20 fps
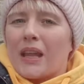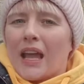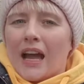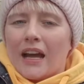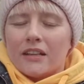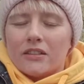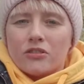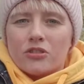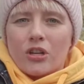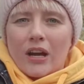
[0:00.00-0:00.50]

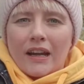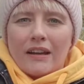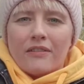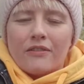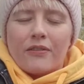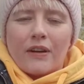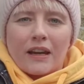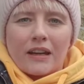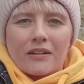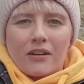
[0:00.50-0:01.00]
and try and
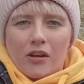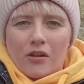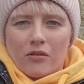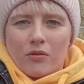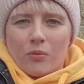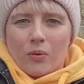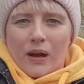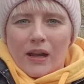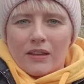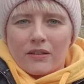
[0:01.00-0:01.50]
figure
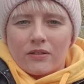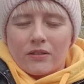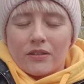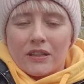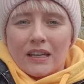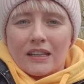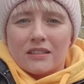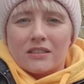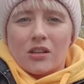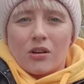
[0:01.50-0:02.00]
out whether
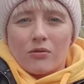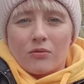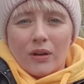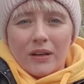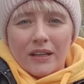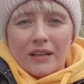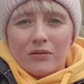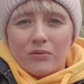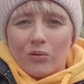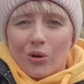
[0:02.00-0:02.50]
things are
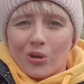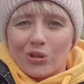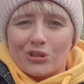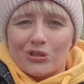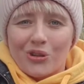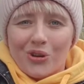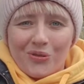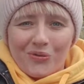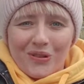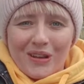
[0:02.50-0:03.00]
running, what's
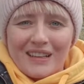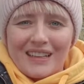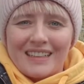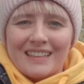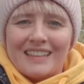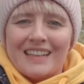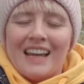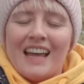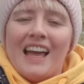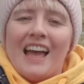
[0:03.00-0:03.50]
not running,